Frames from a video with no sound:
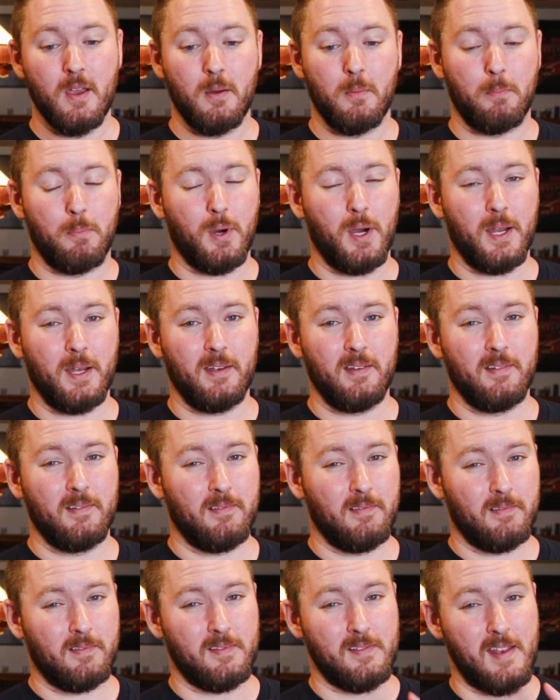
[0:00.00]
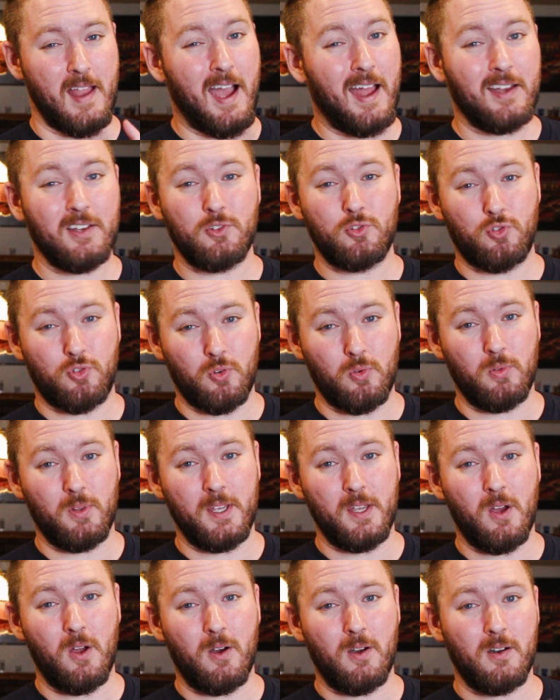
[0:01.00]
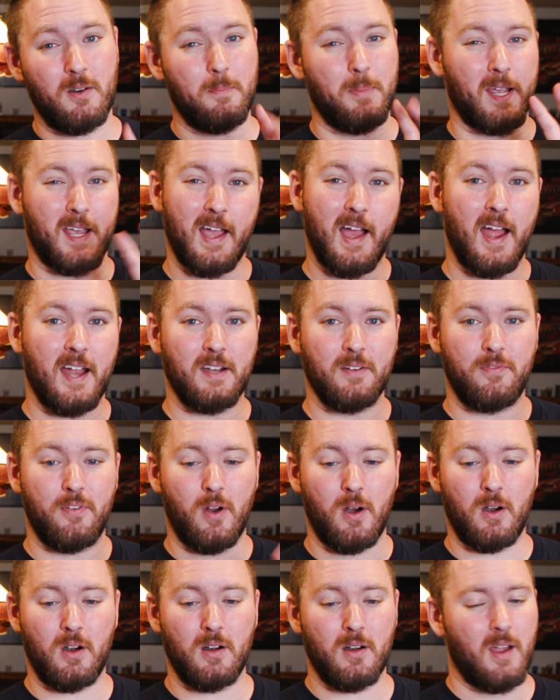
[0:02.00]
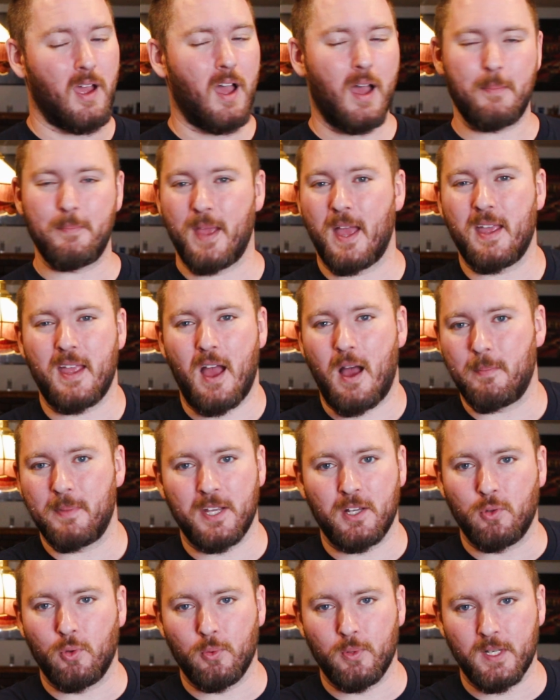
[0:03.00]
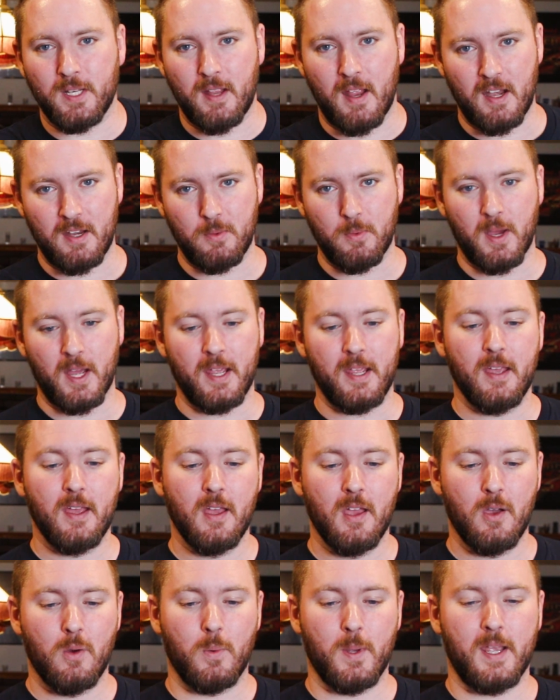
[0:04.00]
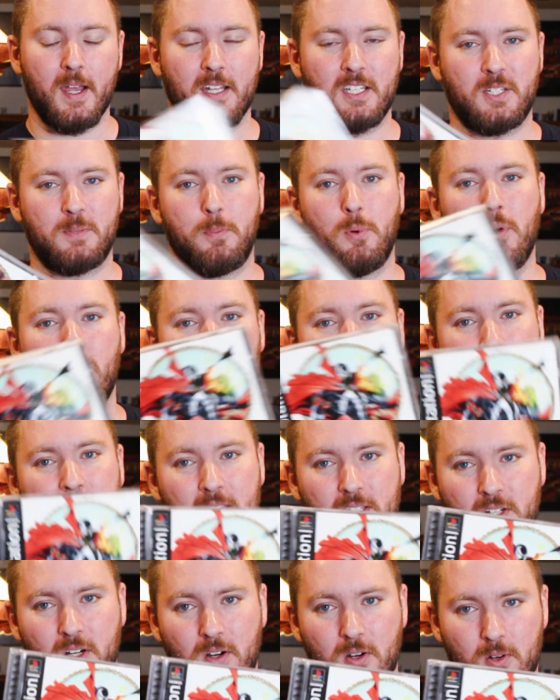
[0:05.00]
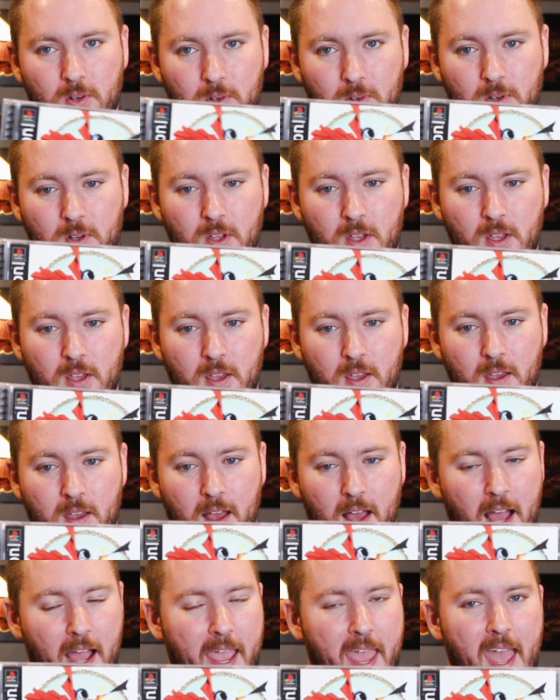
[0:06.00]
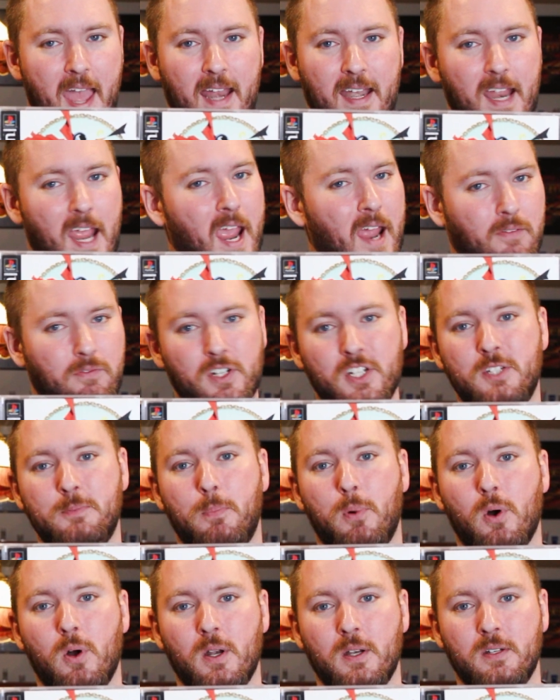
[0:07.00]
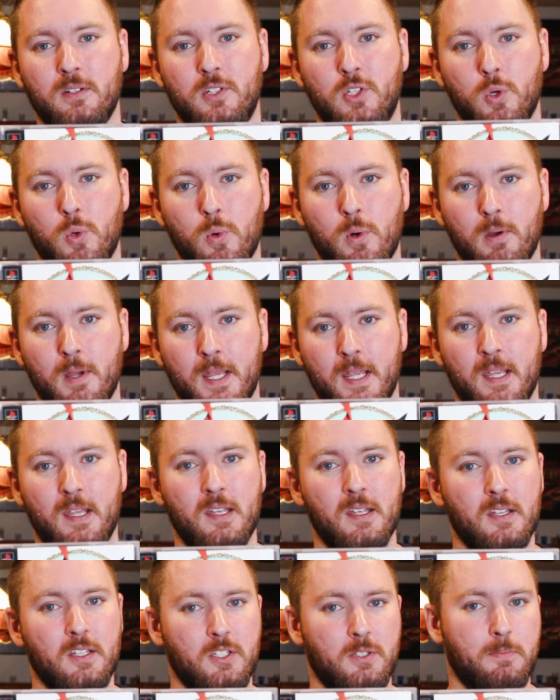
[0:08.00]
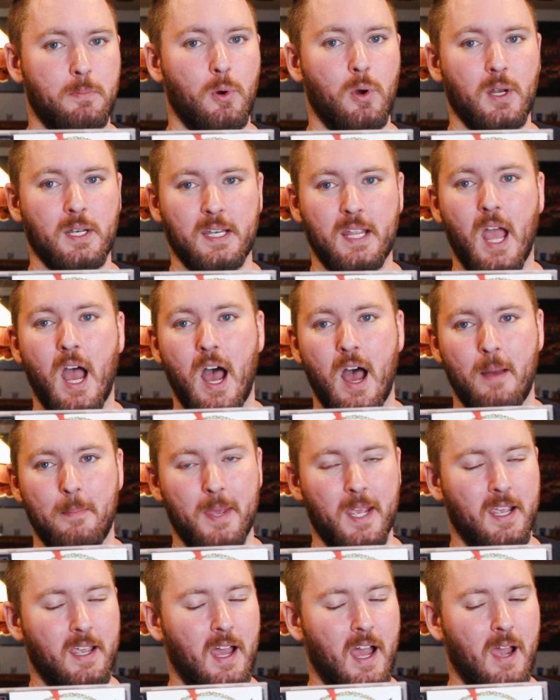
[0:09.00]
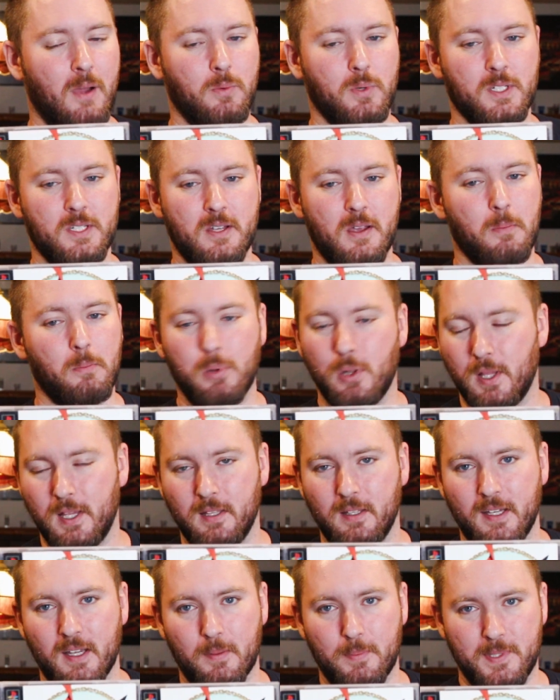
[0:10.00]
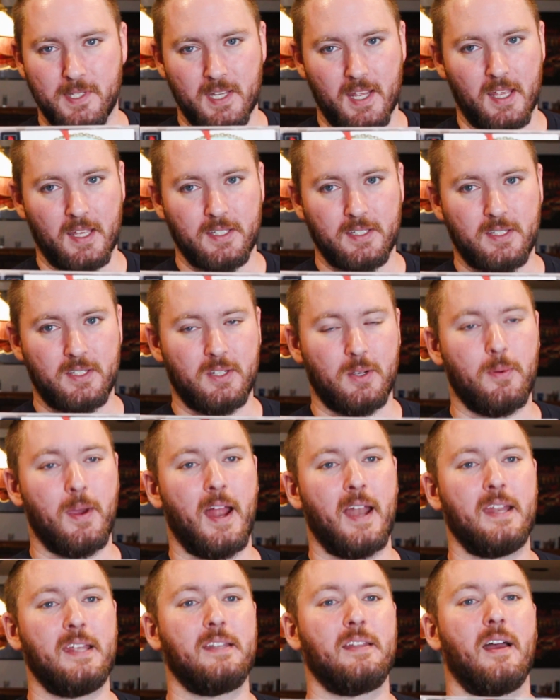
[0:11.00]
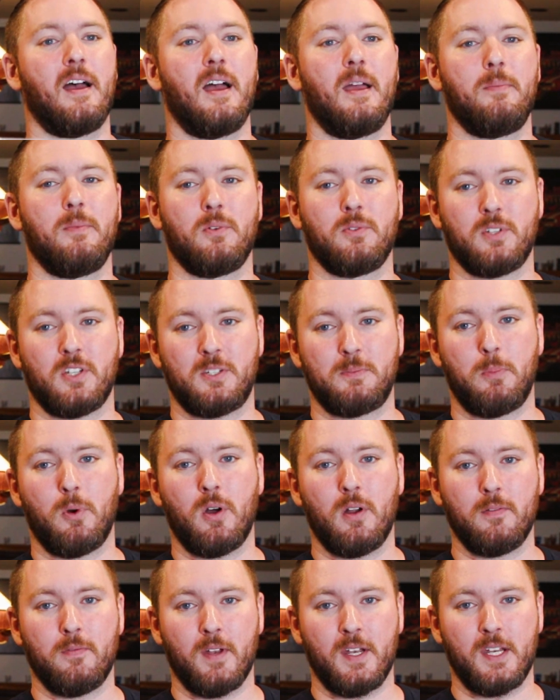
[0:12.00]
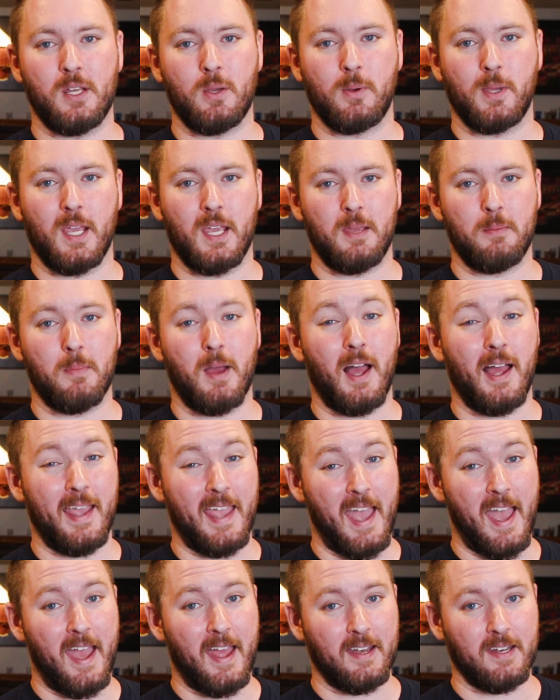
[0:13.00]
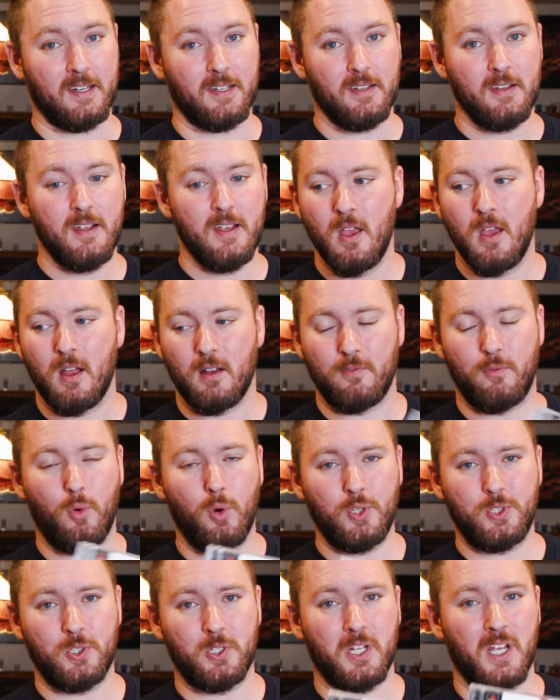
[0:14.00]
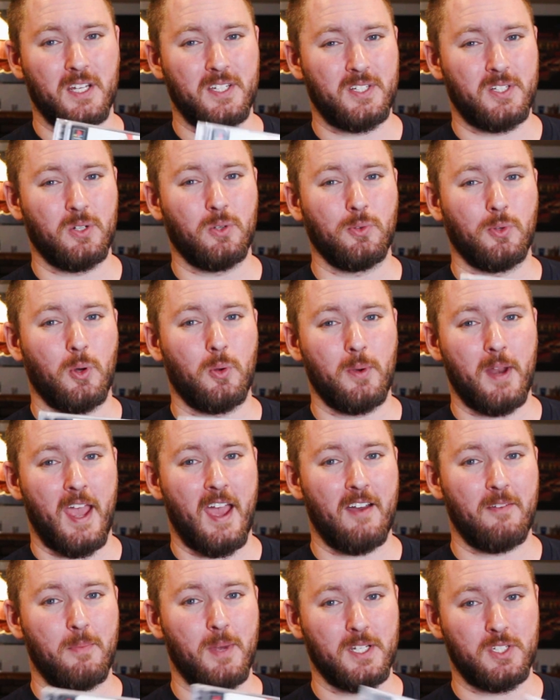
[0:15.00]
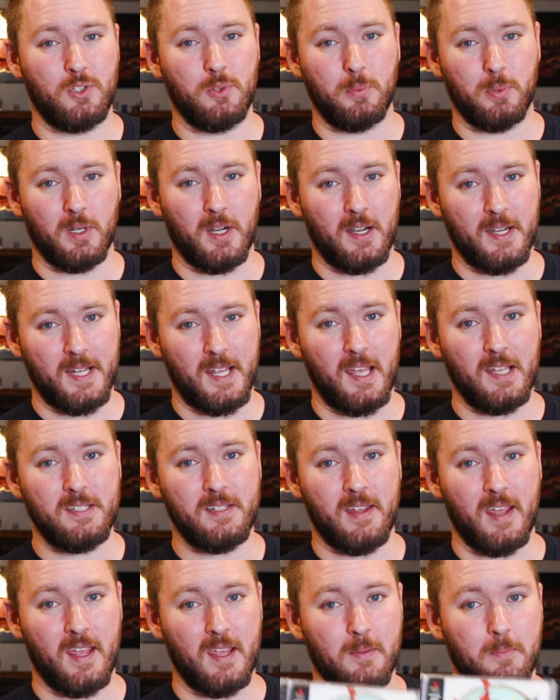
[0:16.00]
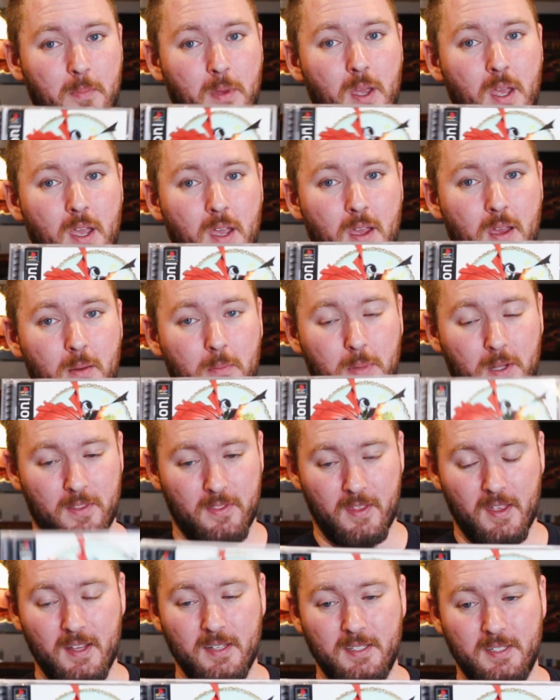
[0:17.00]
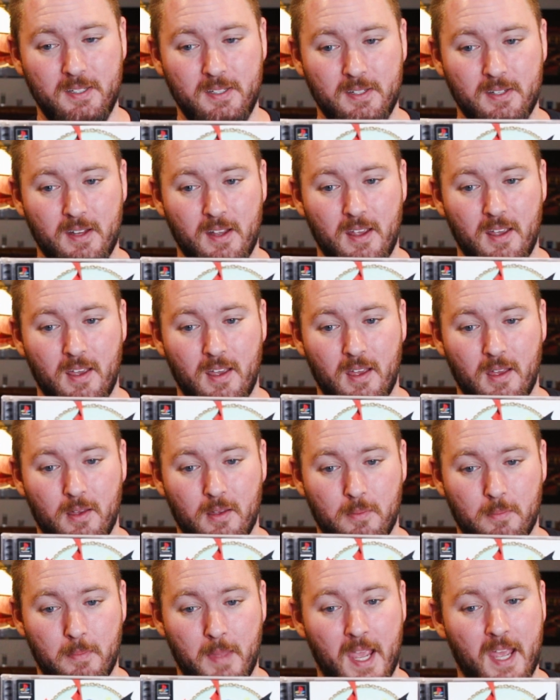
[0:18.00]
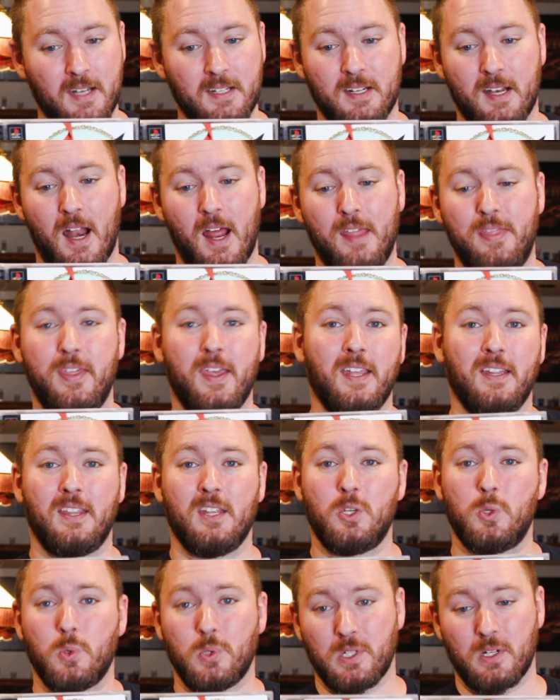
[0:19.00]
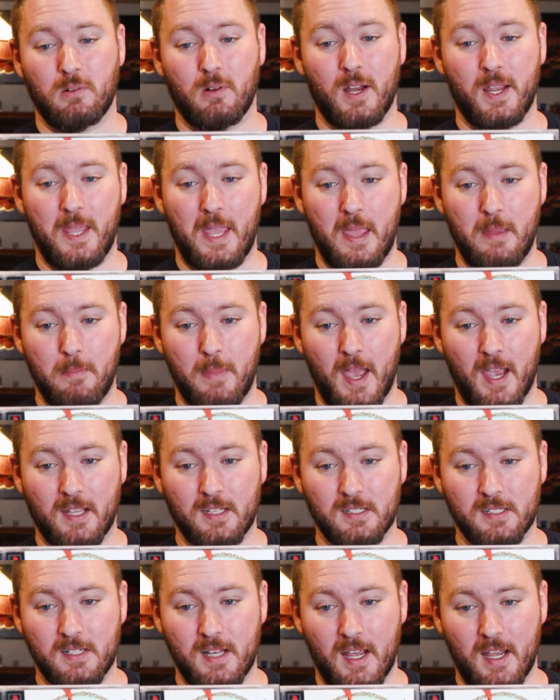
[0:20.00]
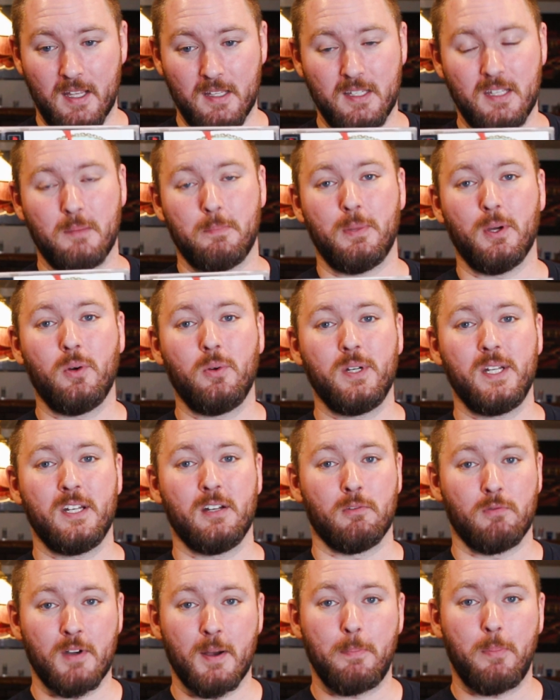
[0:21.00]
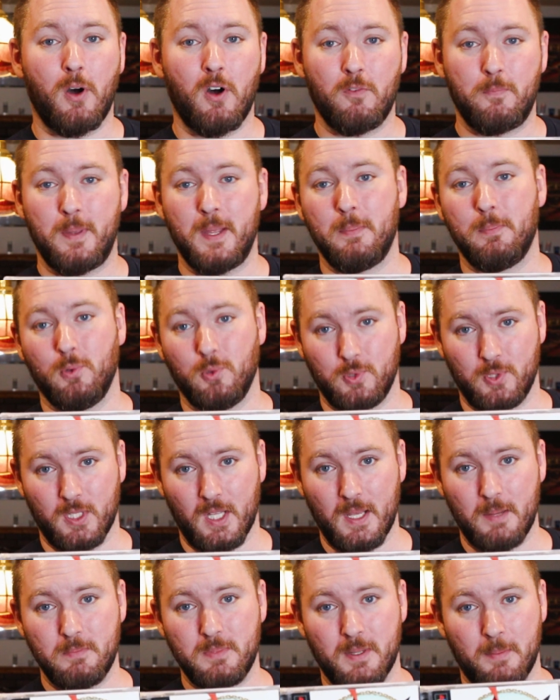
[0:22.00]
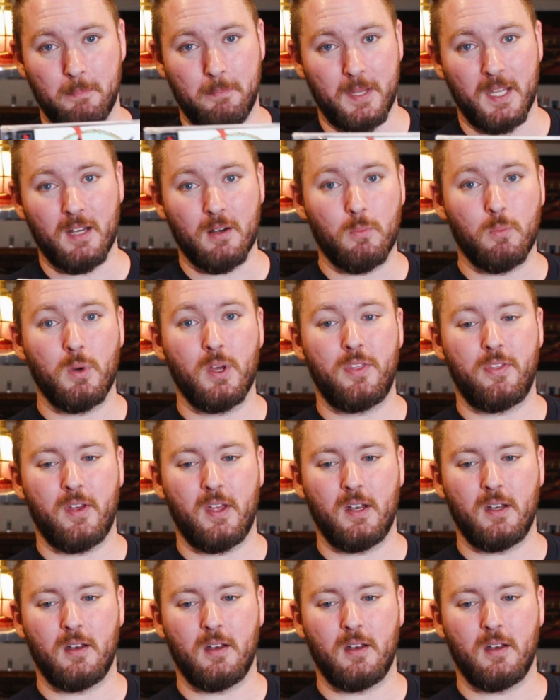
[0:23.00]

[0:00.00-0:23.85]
but not truly horror, but kind of horror, I'm including it anyway. We got Spawn the Eternal. I had every Spawn toy, Spawn comic. I was completely obsessed. So anytime there was a Spawn video game, I had it. Unfortunately, I still don't have my Super NES game. But this, man, did I think this was a great game back in the day. The ability to rip off people's limbs and beat them with it,